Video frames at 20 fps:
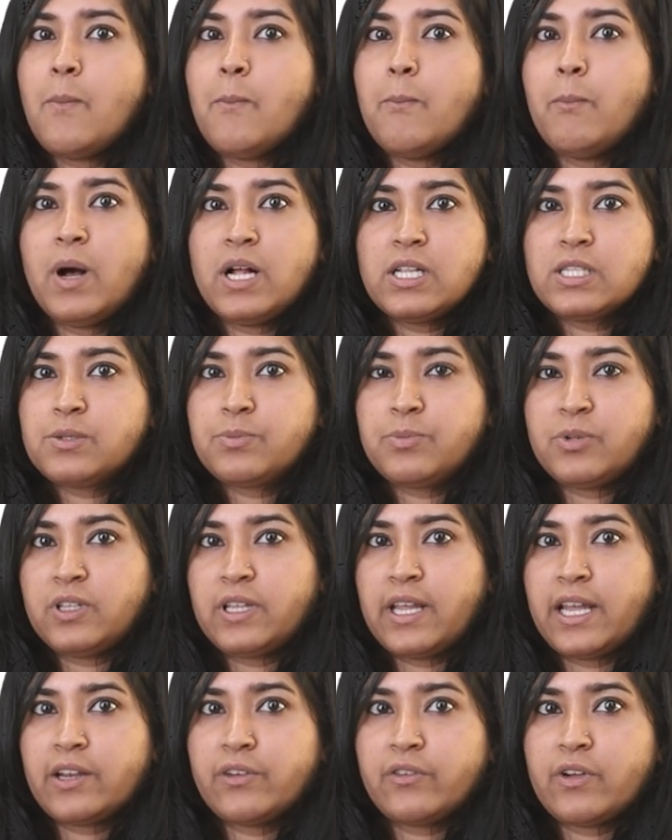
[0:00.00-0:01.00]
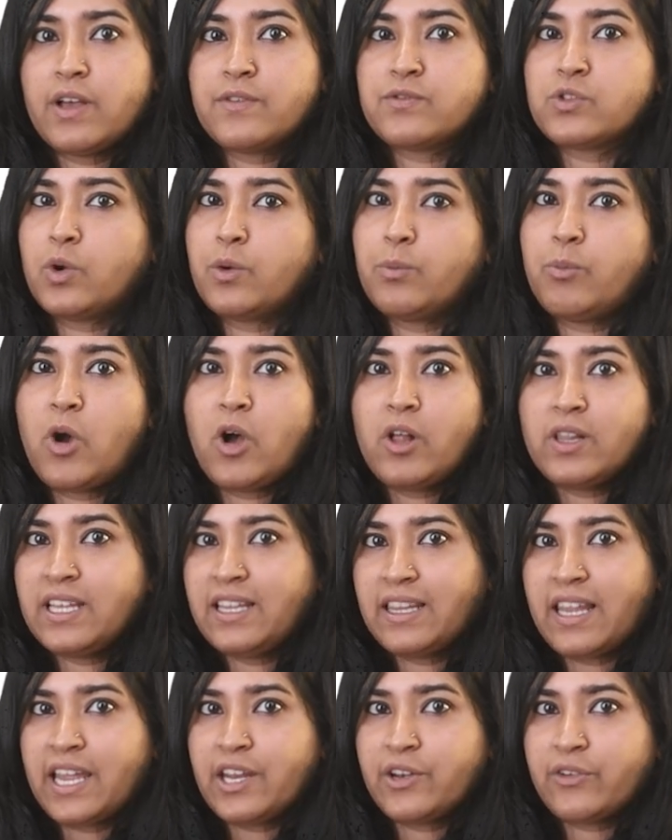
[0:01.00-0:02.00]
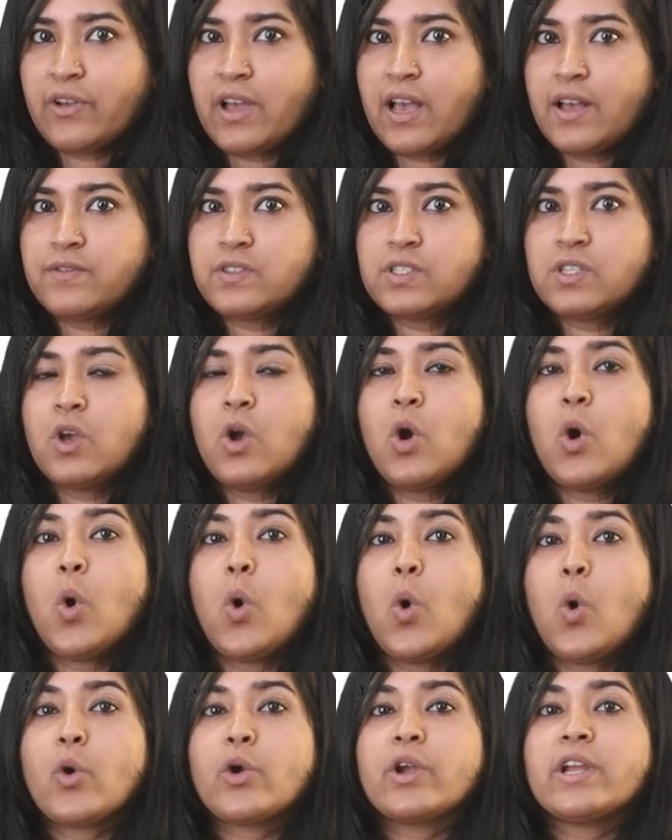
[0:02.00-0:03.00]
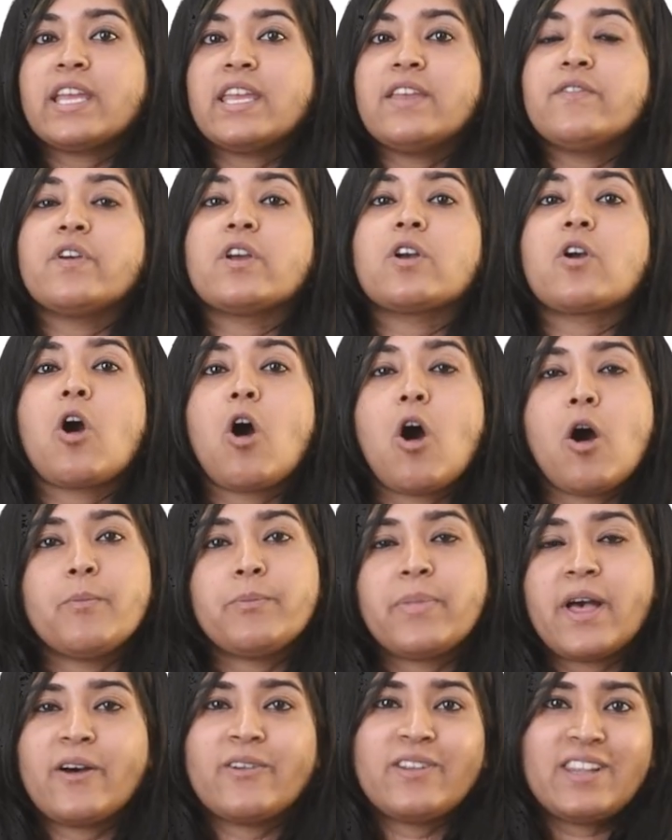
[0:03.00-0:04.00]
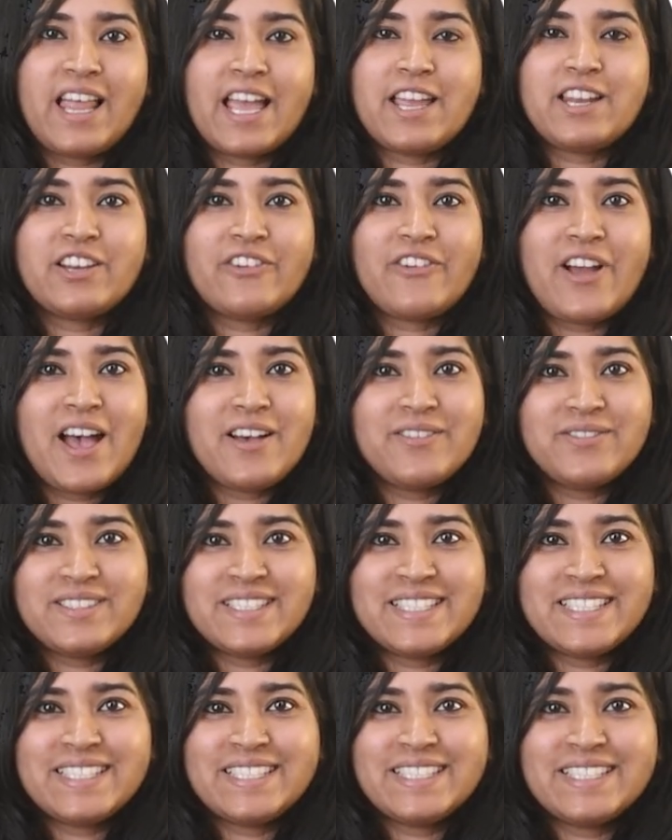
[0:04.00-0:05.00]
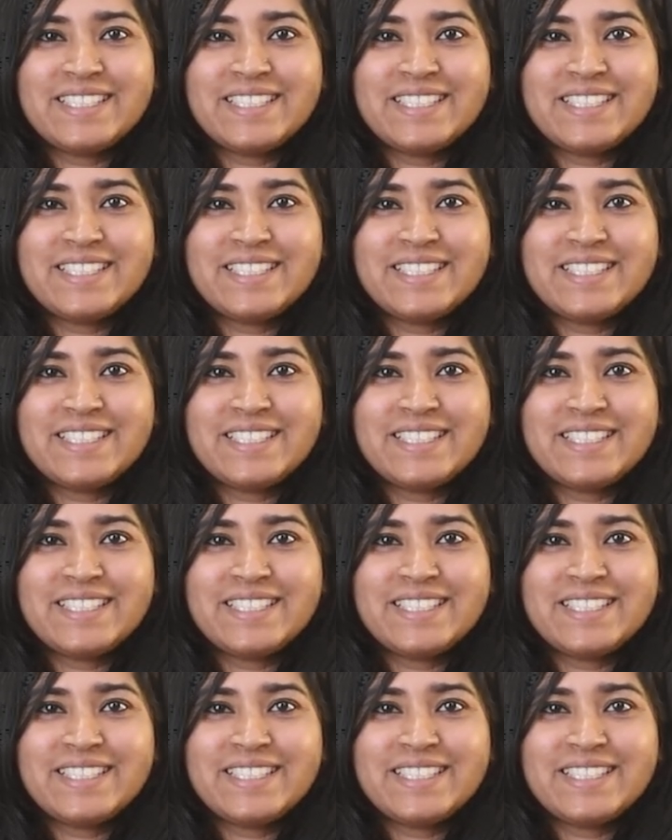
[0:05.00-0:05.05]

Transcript: multiple line graphs or polyline graphs, or even compound line graphs.